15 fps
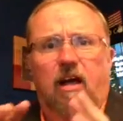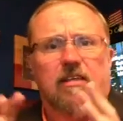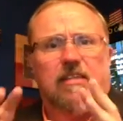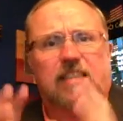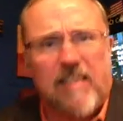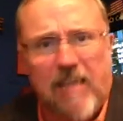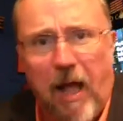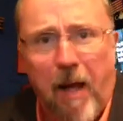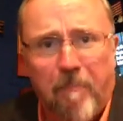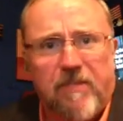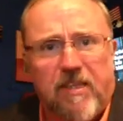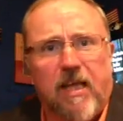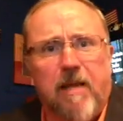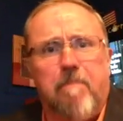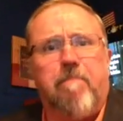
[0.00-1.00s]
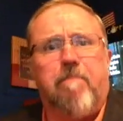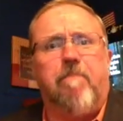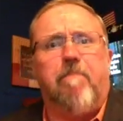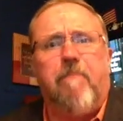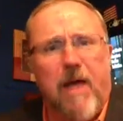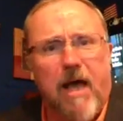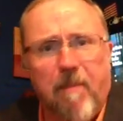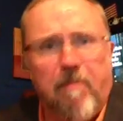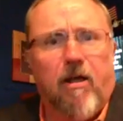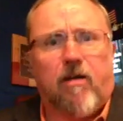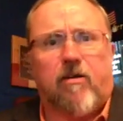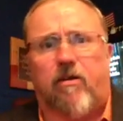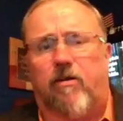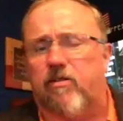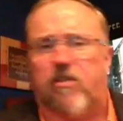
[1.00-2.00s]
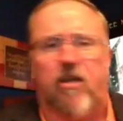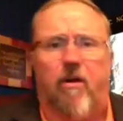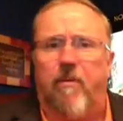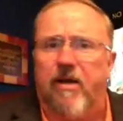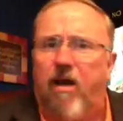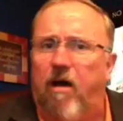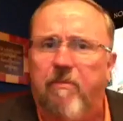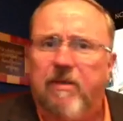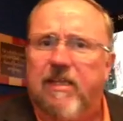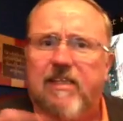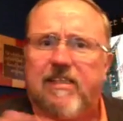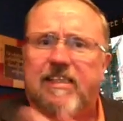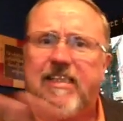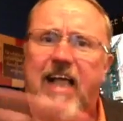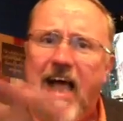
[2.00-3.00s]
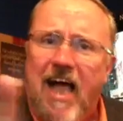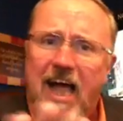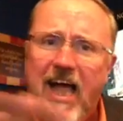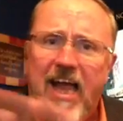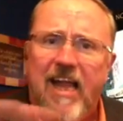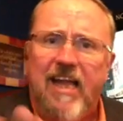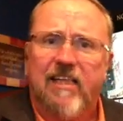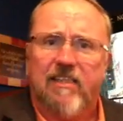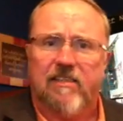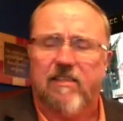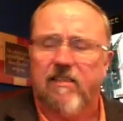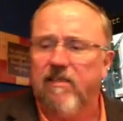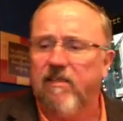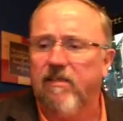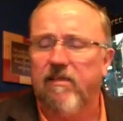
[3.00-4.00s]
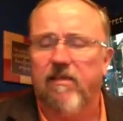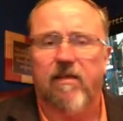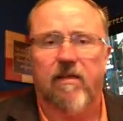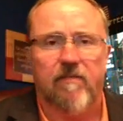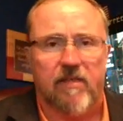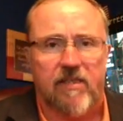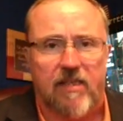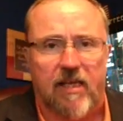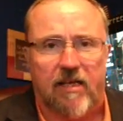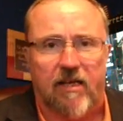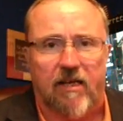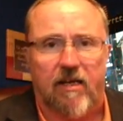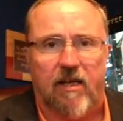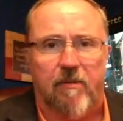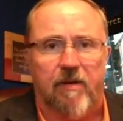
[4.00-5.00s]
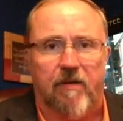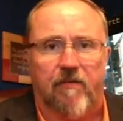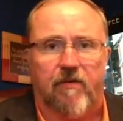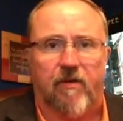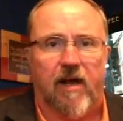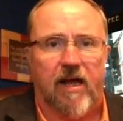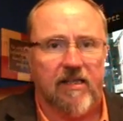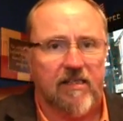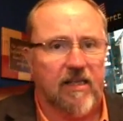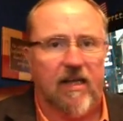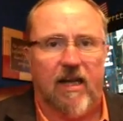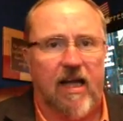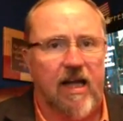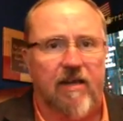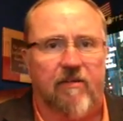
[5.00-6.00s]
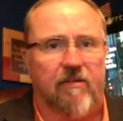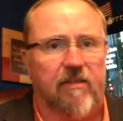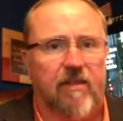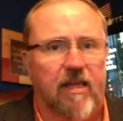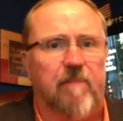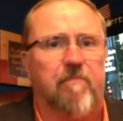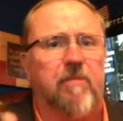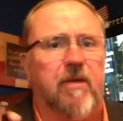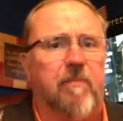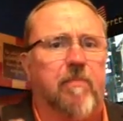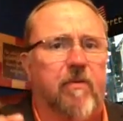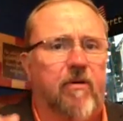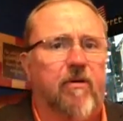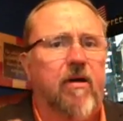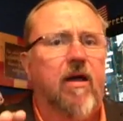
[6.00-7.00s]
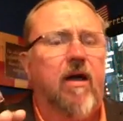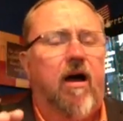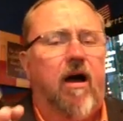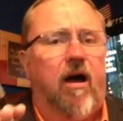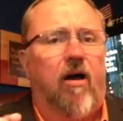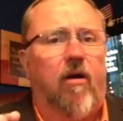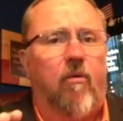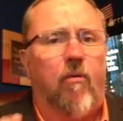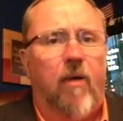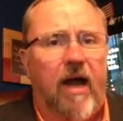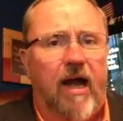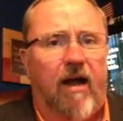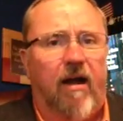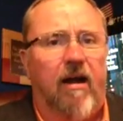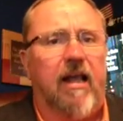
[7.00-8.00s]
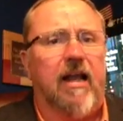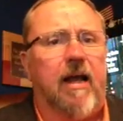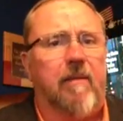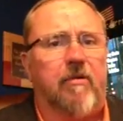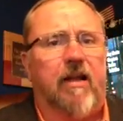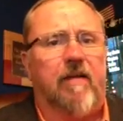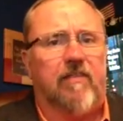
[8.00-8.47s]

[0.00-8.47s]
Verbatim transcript: Something biblical's going on with the signs. The second coming of Christ. And I don't think people are aware, and I'm going to